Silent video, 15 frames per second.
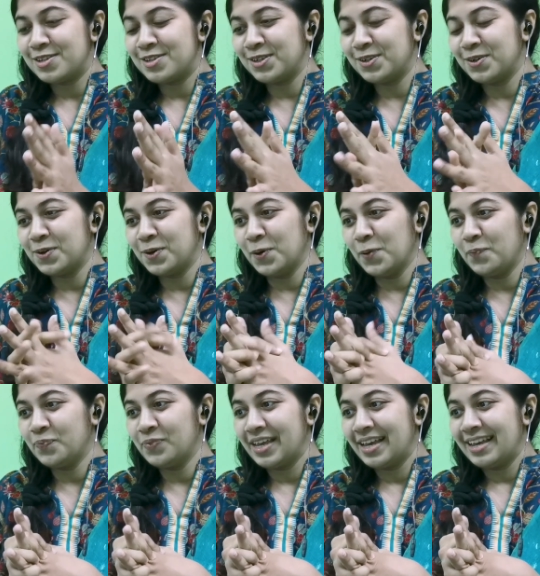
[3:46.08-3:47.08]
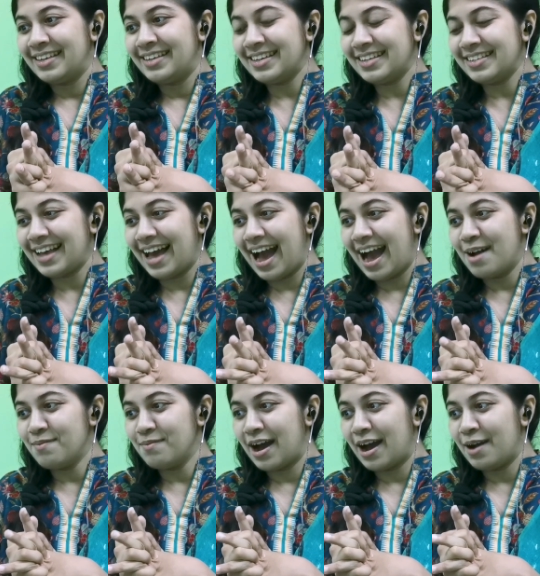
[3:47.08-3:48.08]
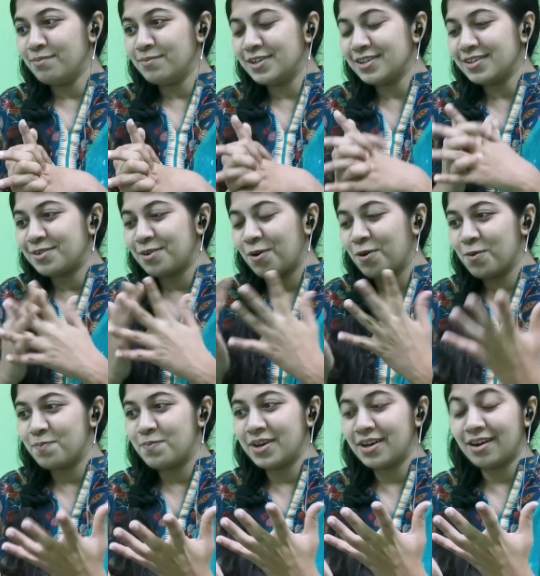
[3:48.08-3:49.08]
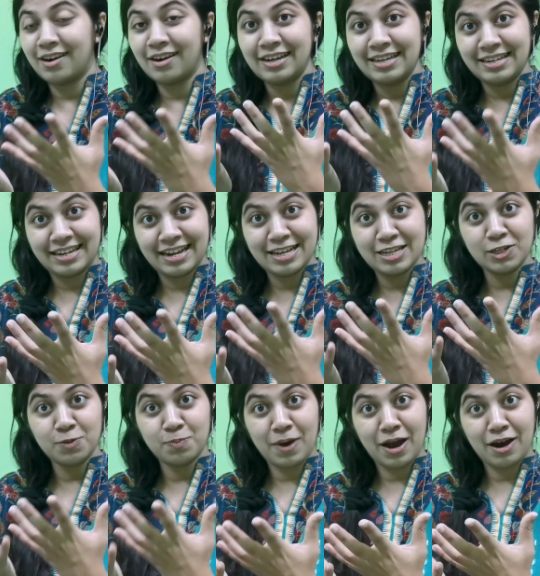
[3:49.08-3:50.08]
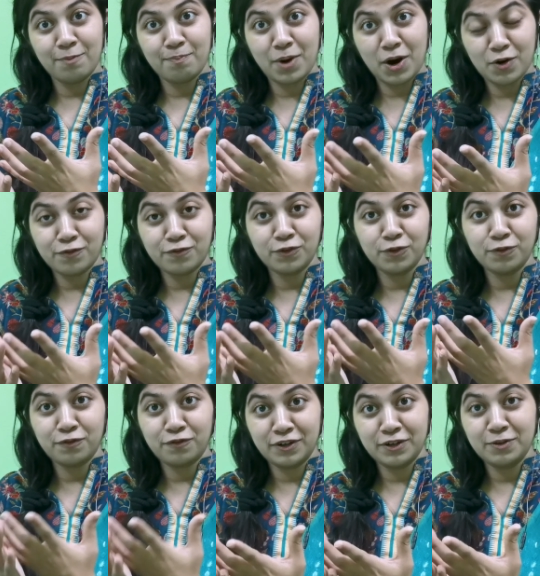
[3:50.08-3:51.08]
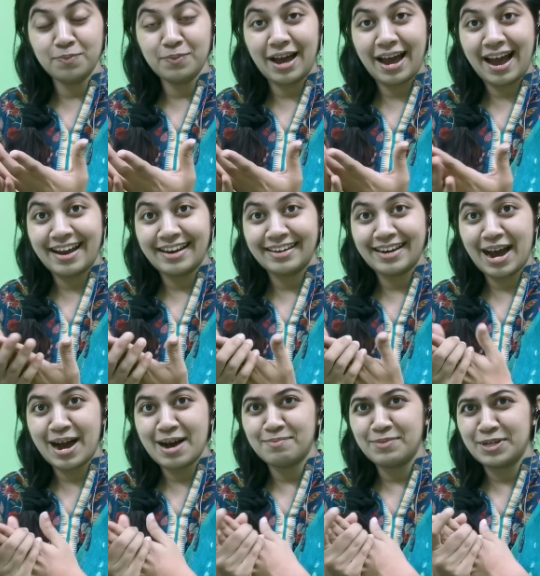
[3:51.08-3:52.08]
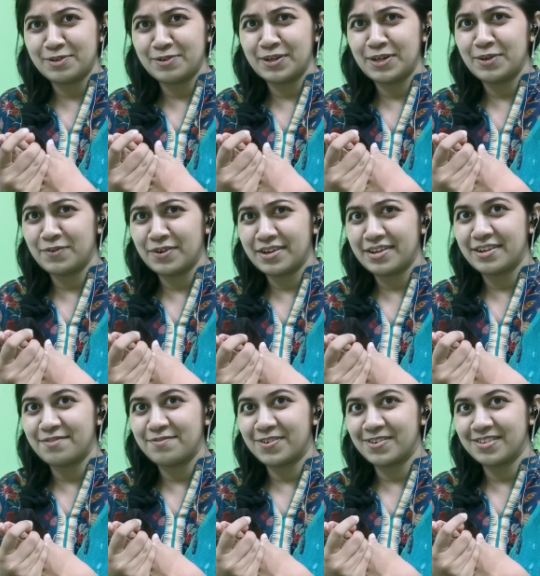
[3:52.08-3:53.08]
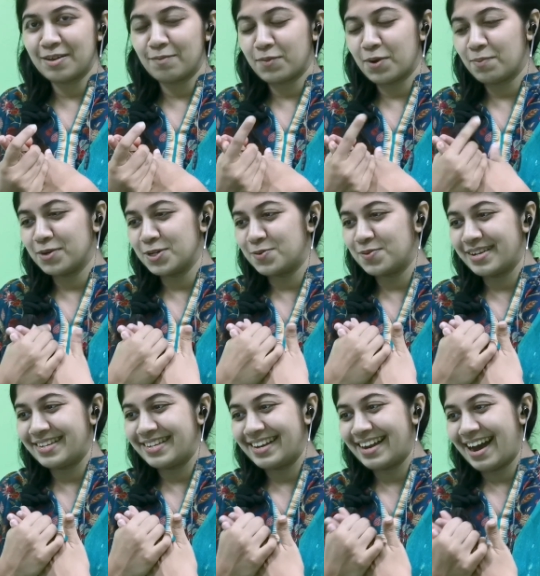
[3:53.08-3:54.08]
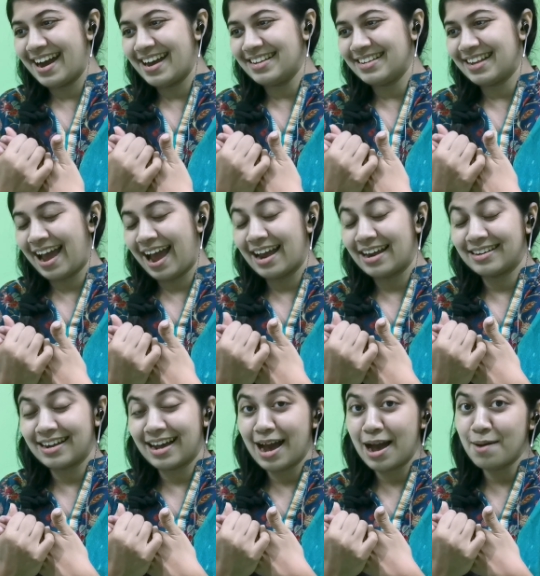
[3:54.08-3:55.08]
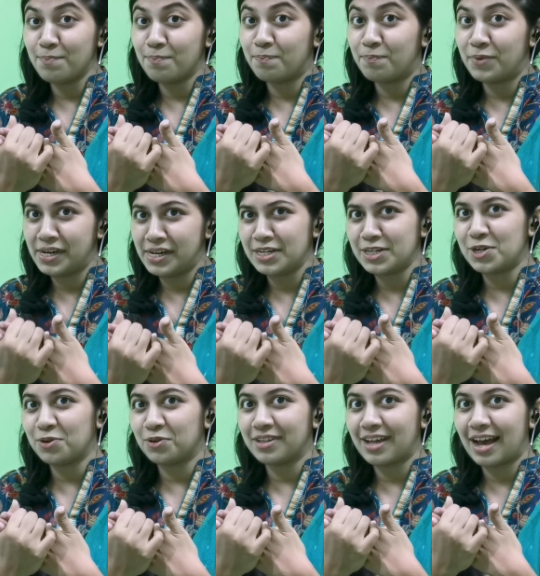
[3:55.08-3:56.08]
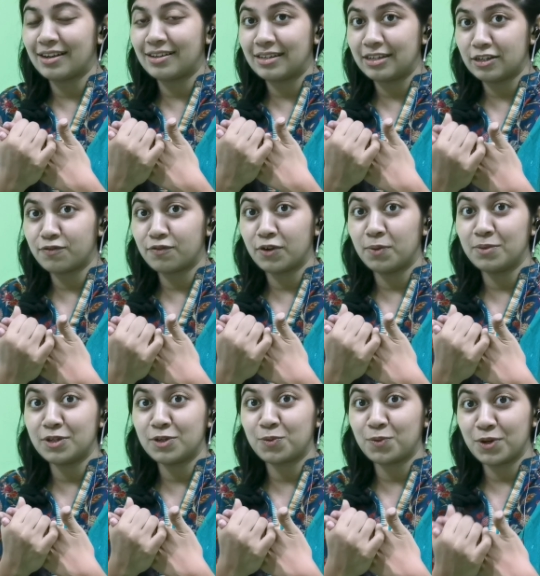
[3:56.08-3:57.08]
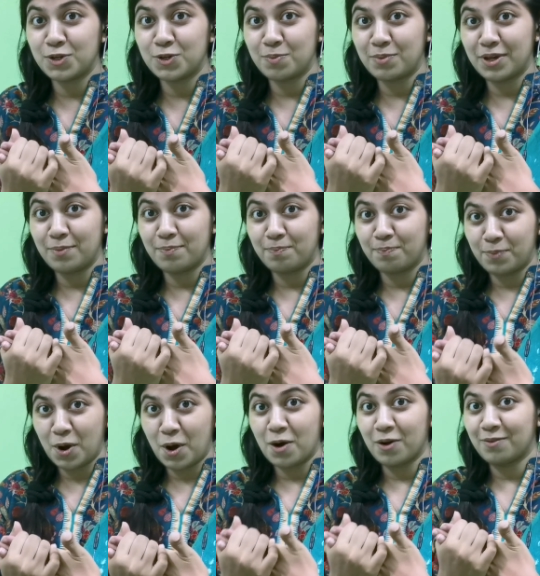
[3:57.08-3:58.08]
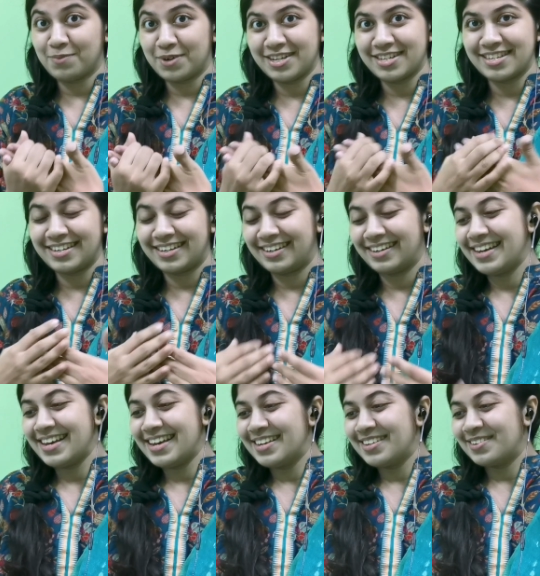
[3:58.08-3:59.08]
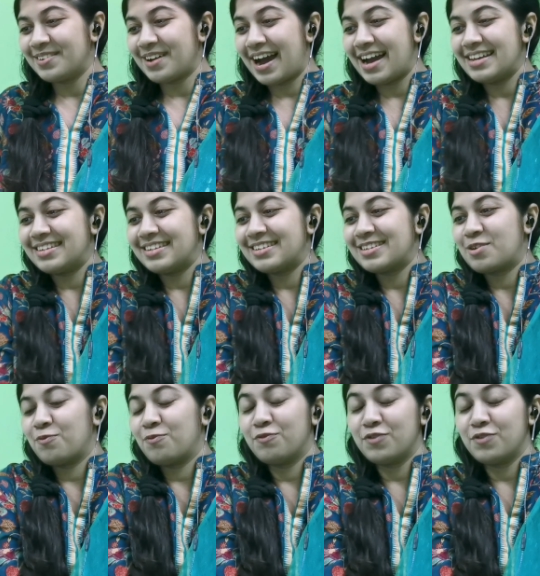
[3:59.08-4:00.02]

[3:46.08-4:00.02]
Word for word: So yes, I'm I'm just hoping an intense, powerful film, and I'm literally waiting for September 29th, and I'm pretty sure that this film is going to be blockbuster. So I just